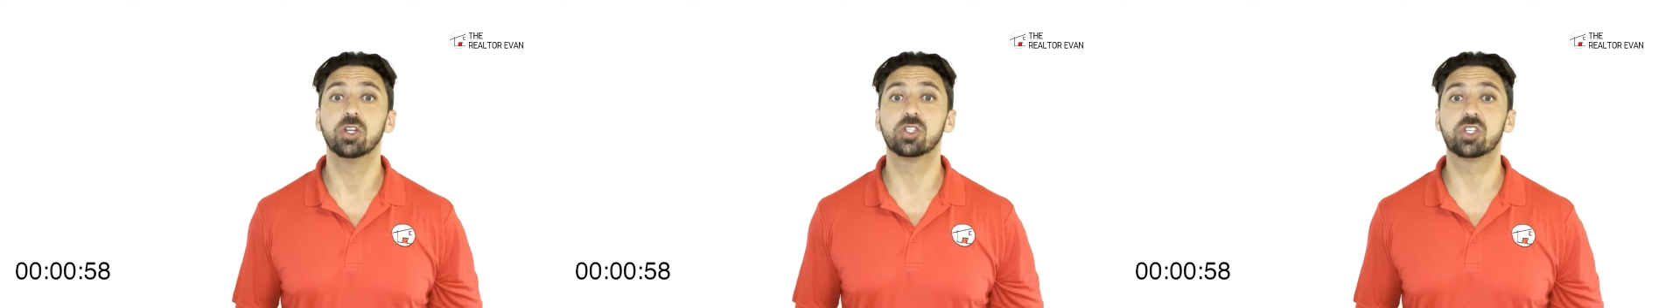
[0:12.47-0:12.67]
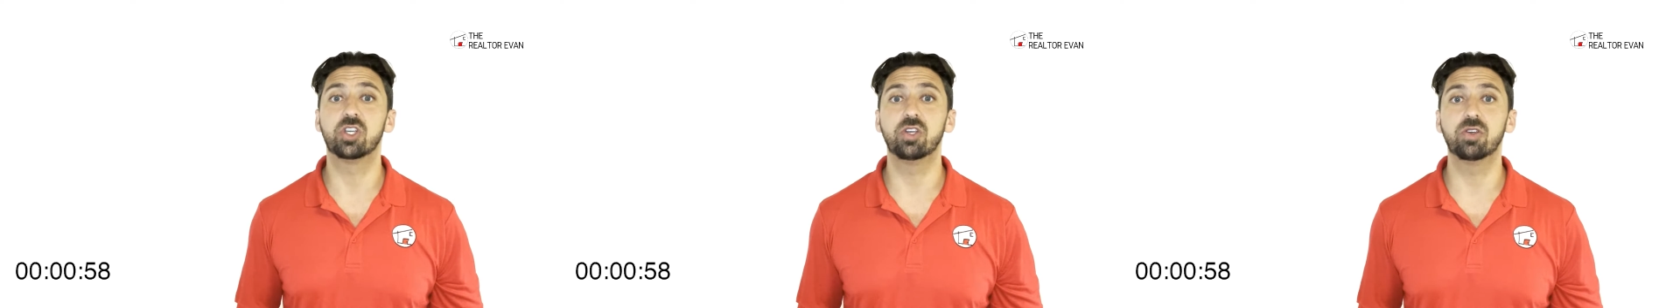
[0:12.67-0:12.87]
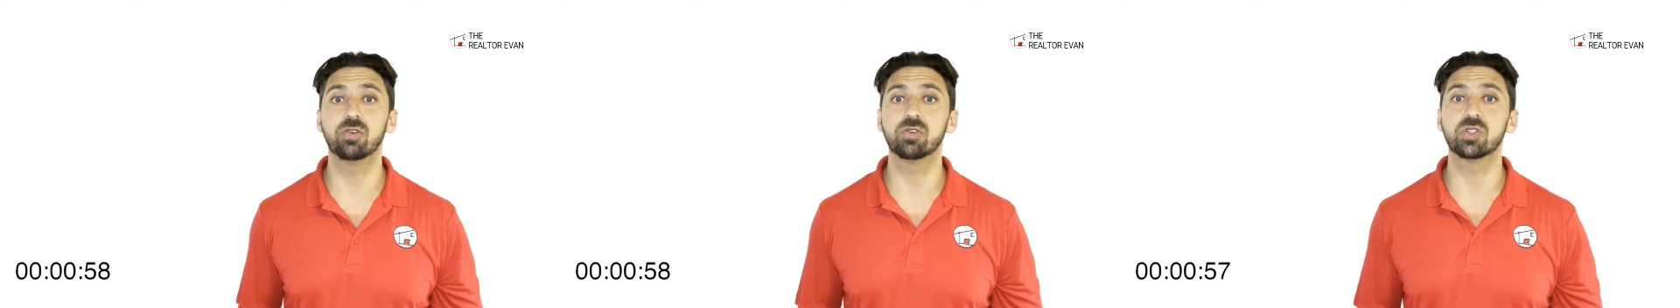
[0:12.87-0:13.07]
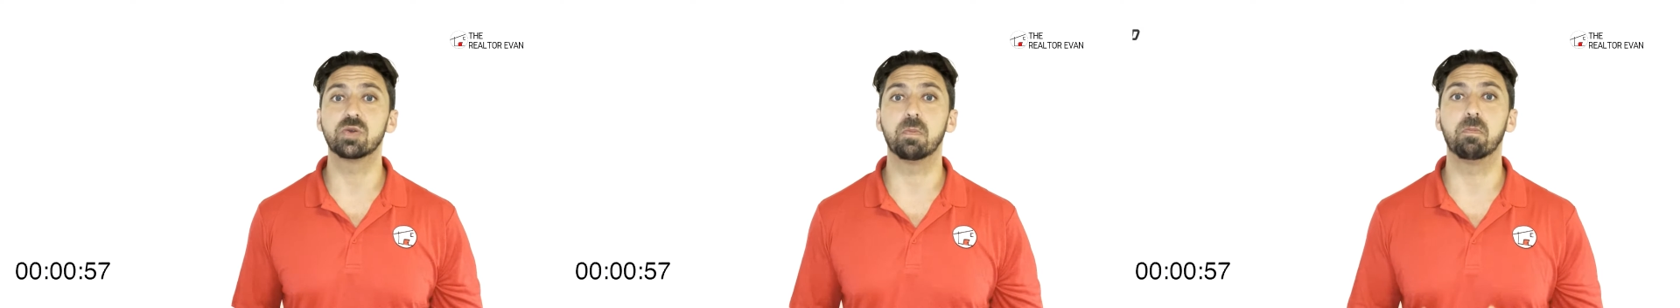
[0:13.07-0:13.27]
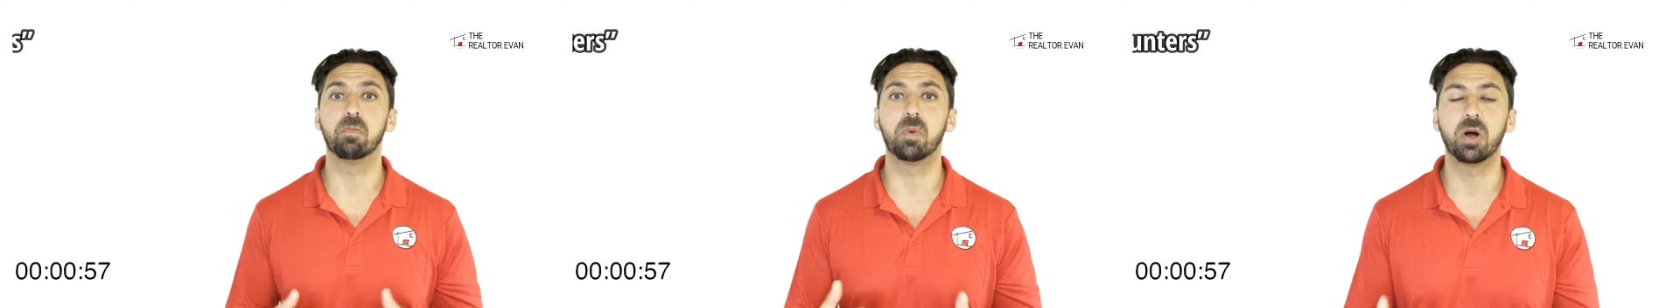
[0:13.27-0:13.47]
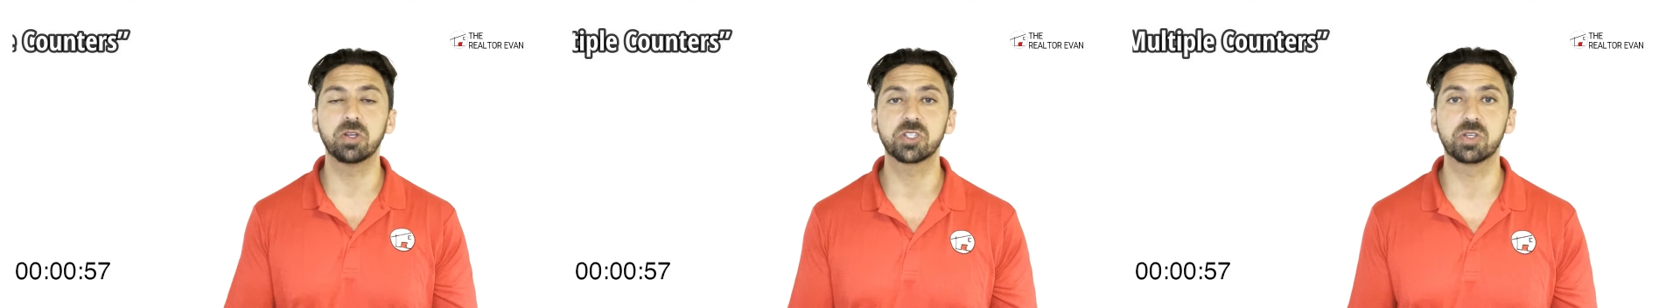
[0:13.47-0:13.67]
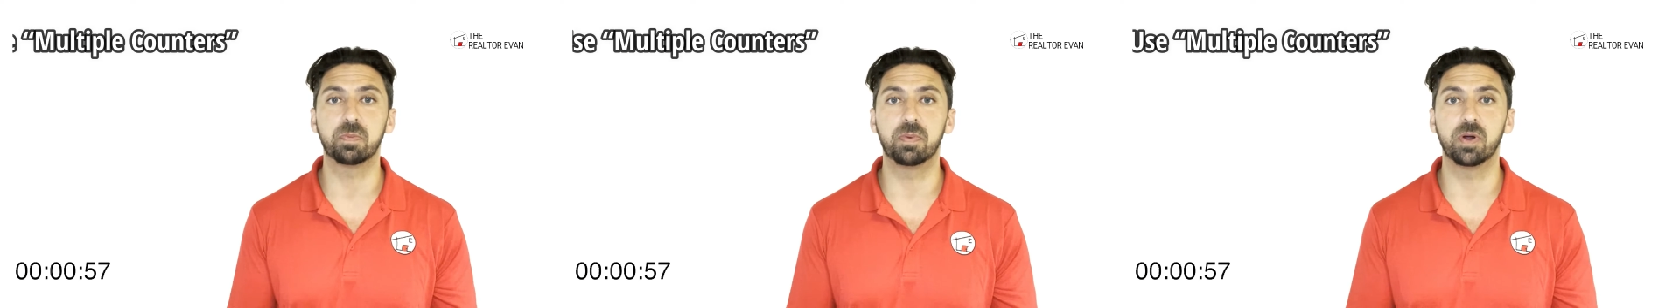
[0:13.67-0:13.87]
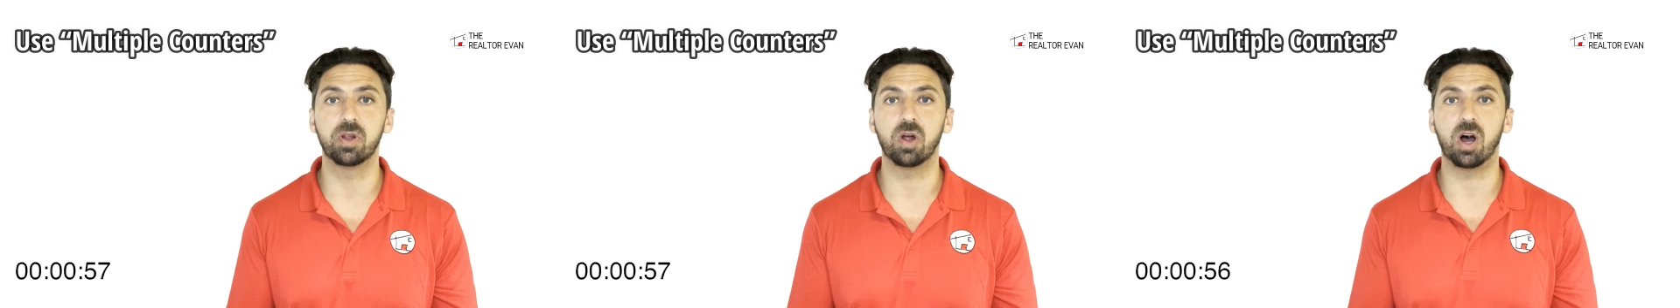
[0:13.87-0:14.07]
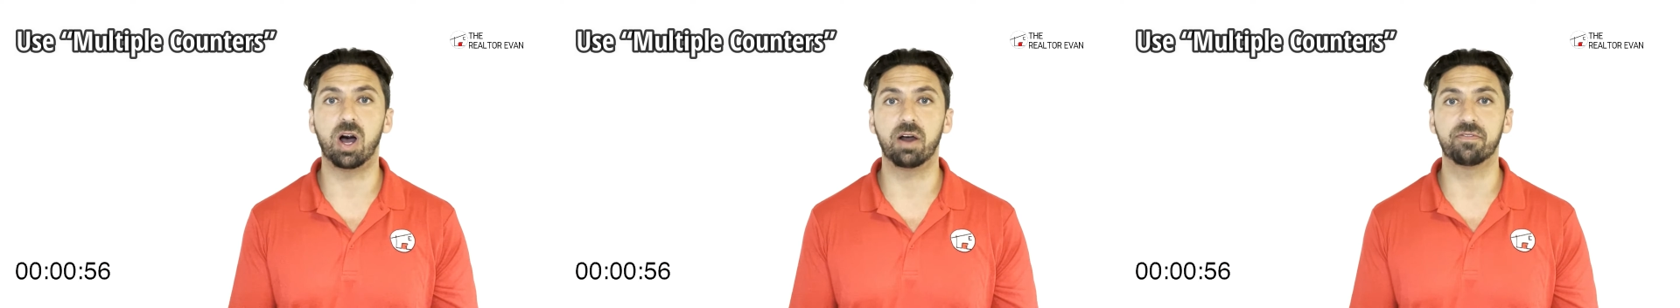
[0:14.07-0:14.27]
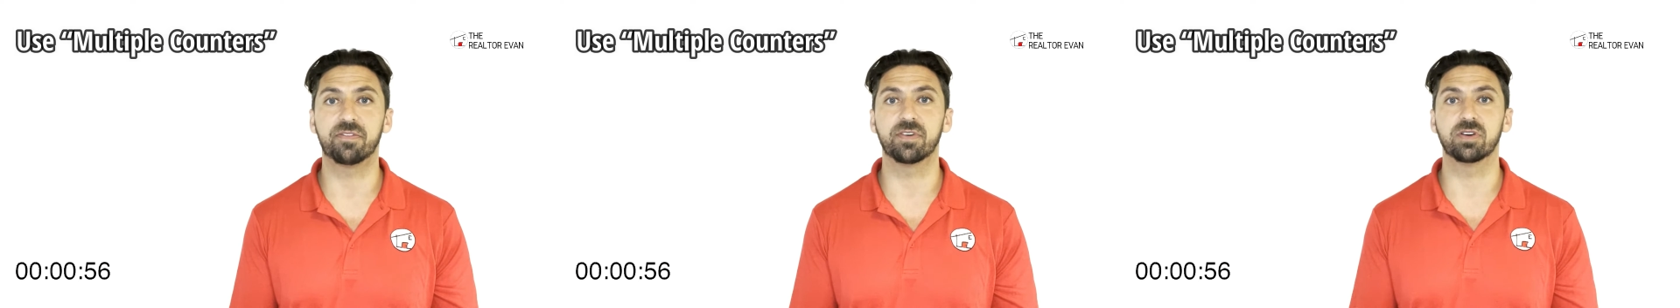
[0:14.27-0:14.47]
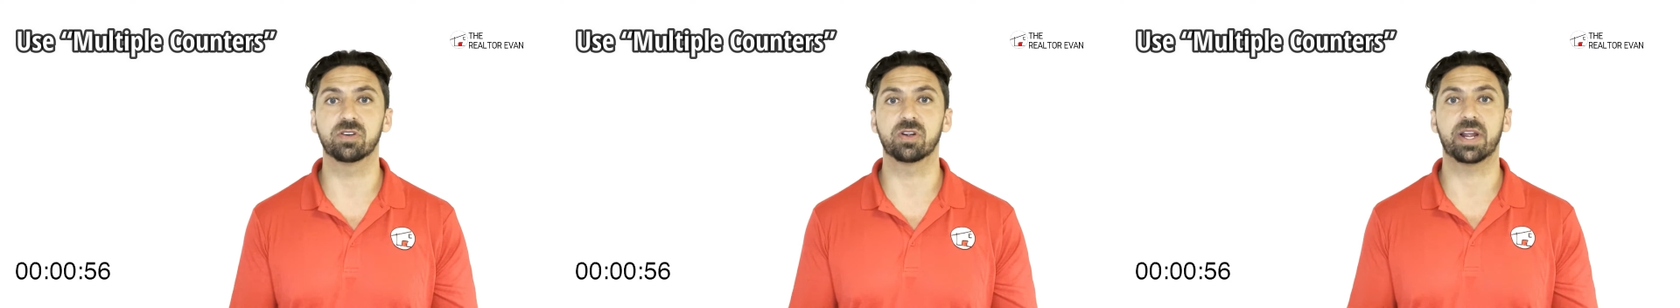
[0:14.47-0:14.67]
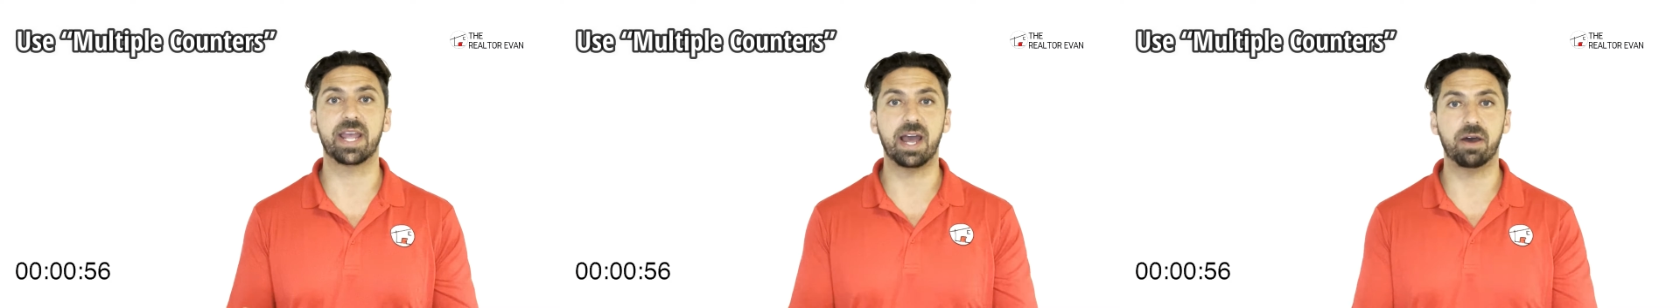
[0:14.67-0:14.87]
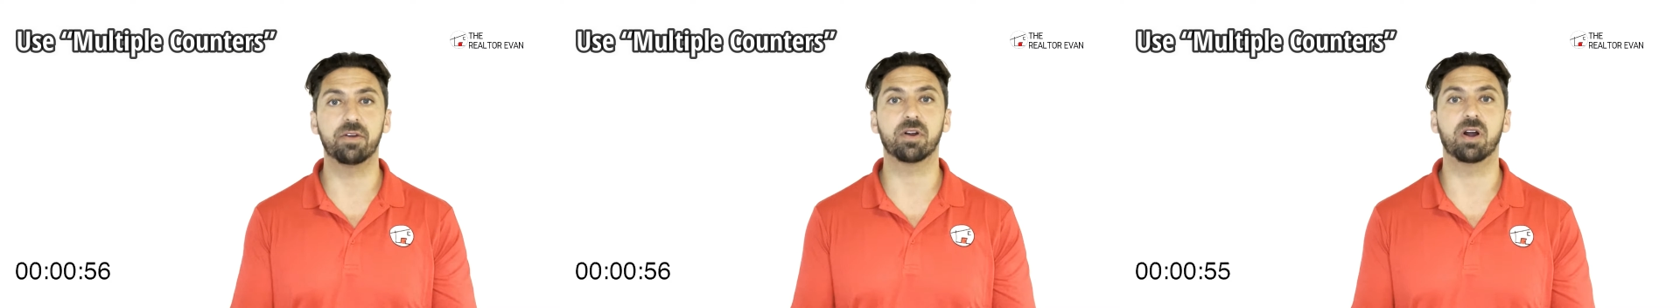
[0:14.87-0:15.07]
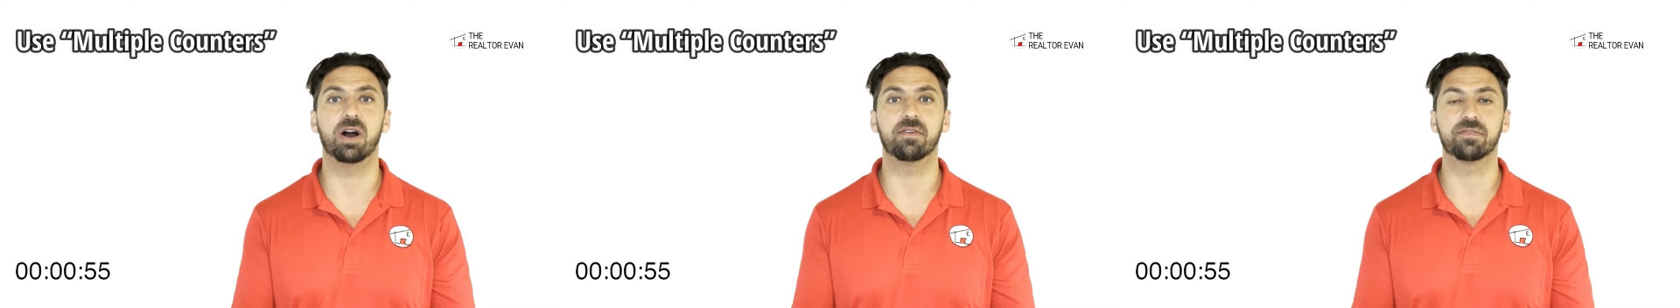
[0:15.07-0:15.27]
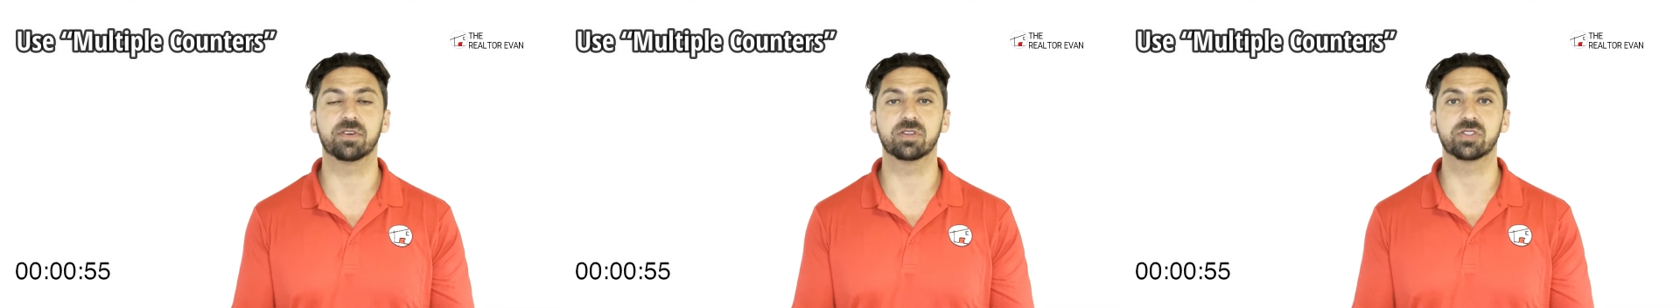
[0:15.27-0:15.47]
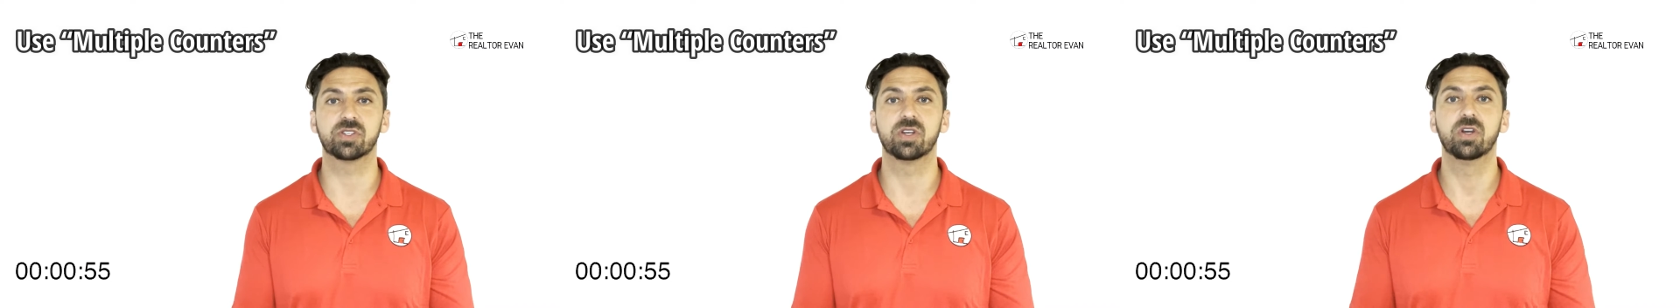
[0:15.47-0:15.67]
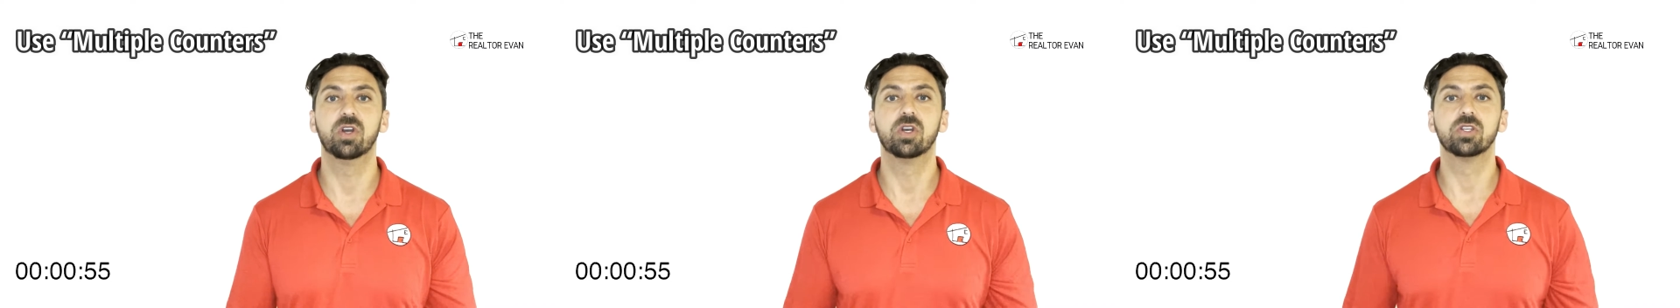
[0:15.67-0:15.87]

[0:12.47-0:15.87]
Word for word: to use multiple offer counter offers.